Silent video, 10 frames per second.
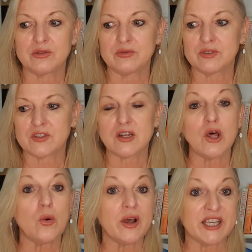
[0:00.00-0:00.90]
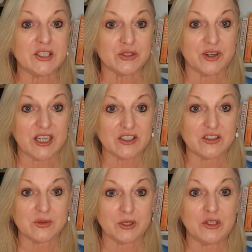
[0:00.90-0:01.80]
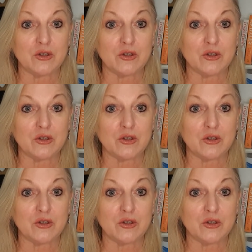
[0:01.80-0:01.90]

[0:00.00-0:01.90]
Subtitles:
slower interactions where you're